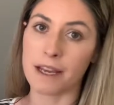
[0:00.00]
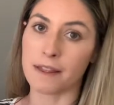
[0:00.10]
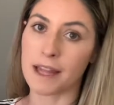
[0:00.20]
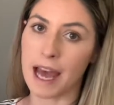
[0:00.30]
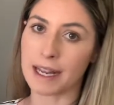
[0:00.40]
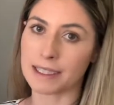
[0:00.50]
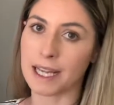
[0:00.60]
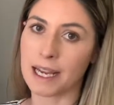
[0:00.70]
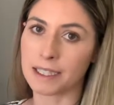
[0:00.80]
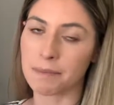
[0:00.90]
that
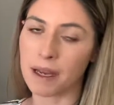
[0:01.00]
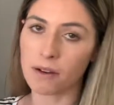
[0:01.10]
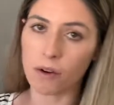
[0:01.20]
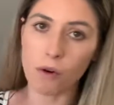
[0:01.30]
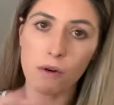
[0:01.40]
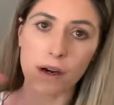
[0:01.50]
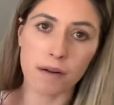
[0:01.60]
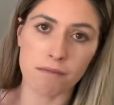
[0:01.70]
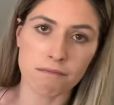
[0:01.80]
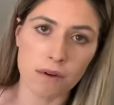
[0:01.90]
exact amount
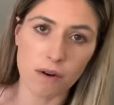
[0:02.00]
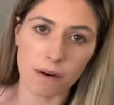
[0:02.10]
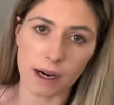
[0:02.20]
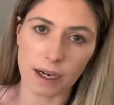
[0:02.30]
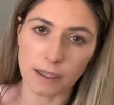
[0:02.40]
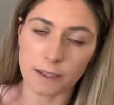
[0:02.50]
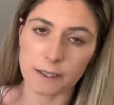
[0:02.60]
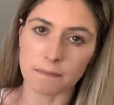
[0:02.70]
or more